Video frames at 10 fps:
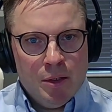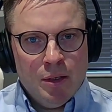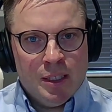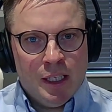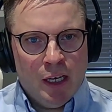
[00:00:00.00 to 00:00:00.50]

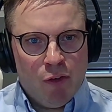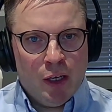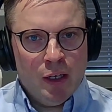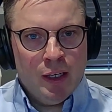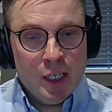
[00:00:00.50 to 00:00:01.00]

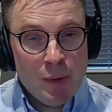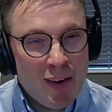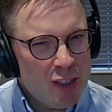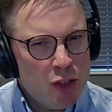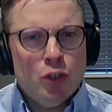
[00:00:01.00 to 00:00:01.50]
significantly as well.
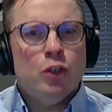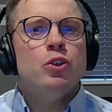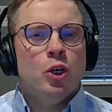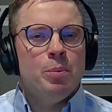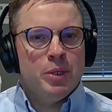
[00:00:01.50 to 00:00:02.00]
There's huge
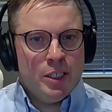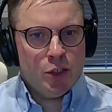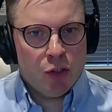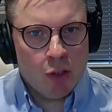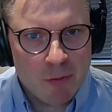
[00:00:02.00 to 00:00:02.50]

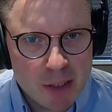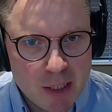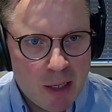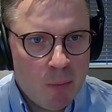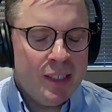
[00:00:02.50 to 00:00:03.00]
competition,
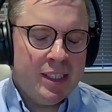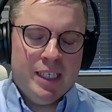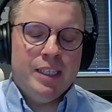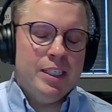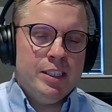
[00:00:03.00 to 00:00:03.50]
obviously, and we
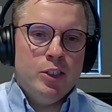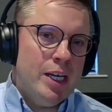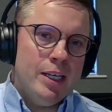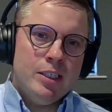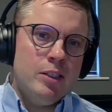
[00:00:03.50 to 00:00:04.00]
see this in
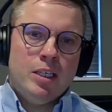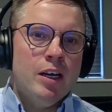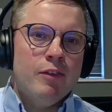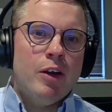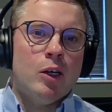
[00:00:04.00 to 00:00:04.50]
Jato as
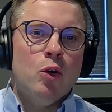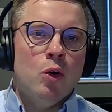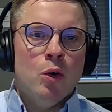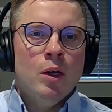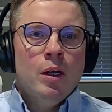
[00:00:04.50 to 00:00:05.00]
kind of our
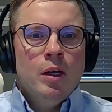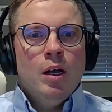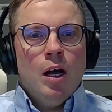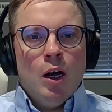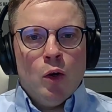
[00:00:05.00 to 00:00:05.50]

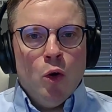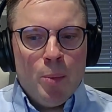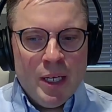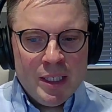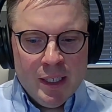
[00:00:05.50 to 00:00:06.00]
core
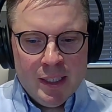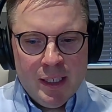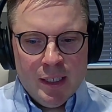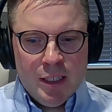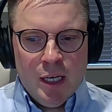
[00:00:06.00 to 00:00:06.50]
business
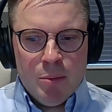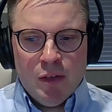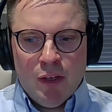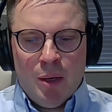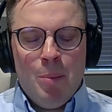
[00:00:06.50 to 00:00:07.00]
in terms
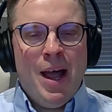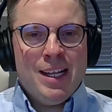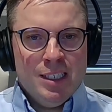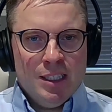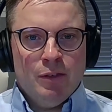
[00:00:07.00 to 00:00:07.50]
of the
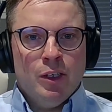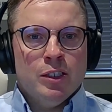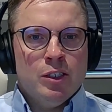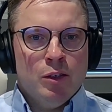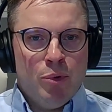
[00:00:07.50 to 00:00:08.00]

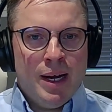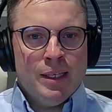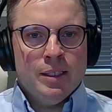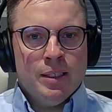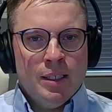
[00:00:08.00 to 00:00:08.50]
competitiveness of
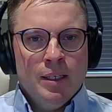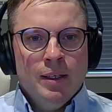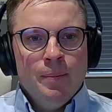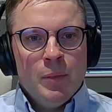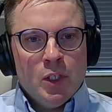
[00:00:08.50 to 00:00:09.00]
brands
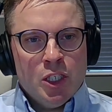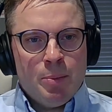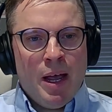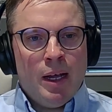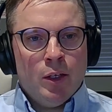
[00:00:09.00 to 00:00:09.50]
to
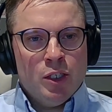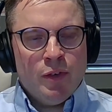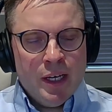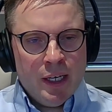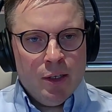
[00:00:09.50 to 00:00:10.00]
spec those
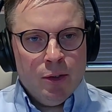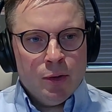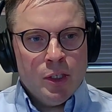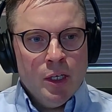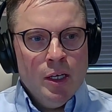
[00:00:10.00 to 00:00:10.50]

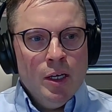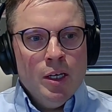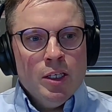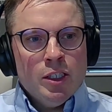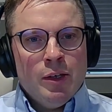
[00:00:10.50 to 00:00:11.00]
vehicles.
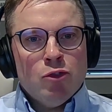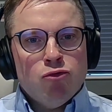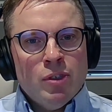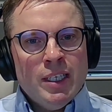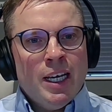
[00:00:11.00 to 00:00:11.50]
So it's
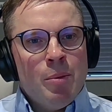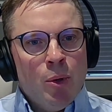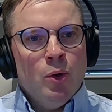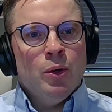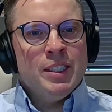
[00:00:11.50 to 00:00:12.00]
really
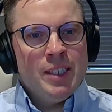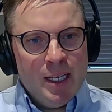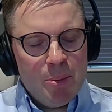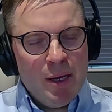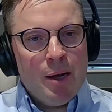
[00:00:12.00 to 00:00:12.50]
important, isn't it,
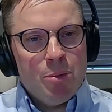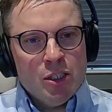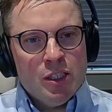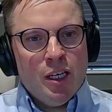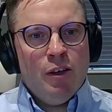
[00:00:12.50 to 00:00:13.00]
to be able to
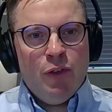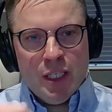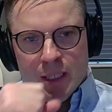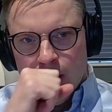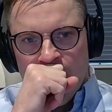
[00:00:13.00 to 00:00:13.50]

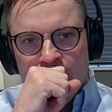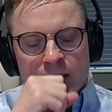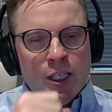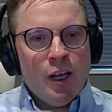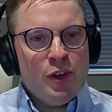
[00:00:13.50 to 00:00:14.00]
surface
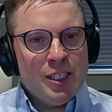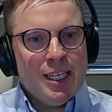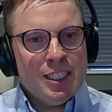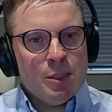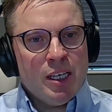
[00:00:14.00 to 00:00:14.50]

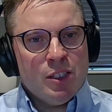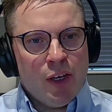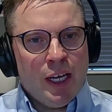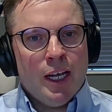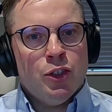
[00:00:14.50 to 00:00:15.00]
that
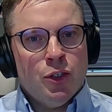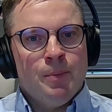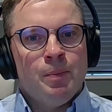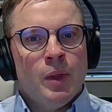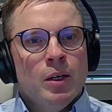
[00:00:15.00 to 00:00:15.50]

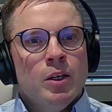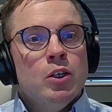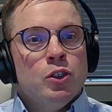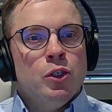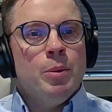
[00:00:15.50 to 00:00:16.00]
specification
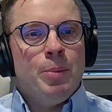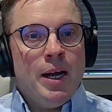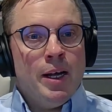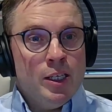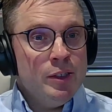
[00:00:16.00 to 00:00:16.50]
to the
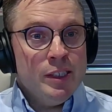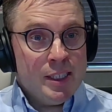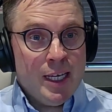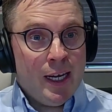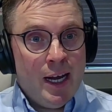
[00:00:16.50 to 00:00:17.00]
buyers in the
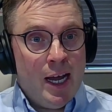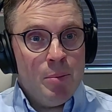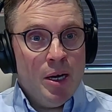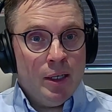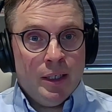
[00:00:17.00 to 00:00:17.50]
second-hand
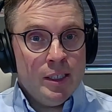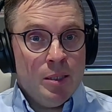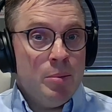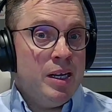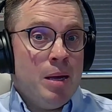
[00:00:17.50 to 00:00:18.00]
market,
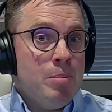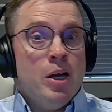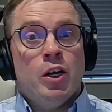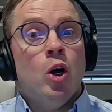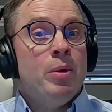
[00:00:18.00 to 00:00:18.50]
somebody that
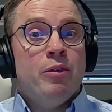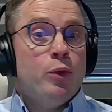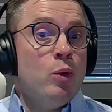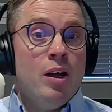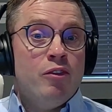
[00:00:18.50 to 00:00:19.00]
might not be
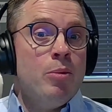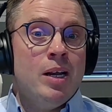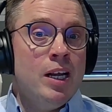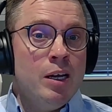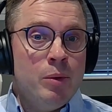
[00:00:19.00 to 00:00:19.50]
quite
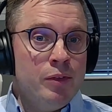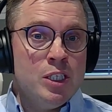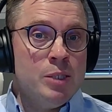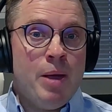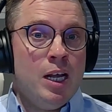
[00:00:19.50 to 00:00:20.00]
familiar with the
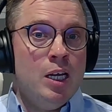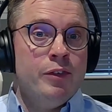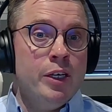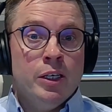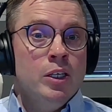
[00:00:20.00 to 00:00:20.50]
spec of
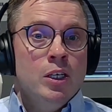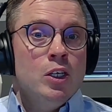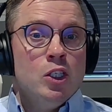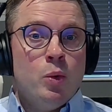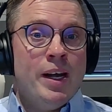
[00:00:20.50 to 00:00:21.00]
a
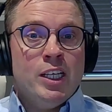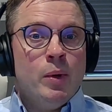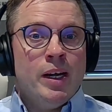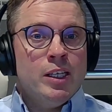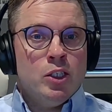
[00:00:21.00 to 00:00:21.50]

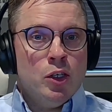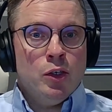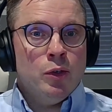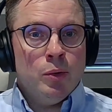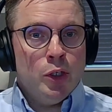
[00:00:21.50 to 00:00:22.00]

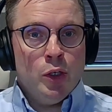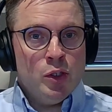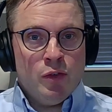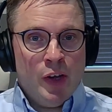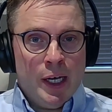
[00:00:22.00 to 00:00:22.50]
2022
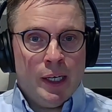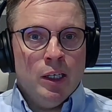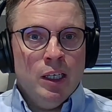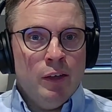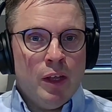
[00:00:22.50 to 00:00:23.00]
used
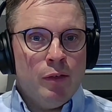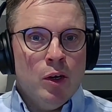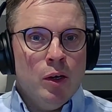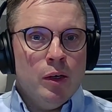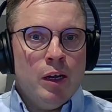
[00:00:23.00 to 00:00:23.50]
vehicle if they've
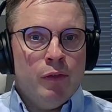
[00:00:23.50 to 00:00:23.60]
not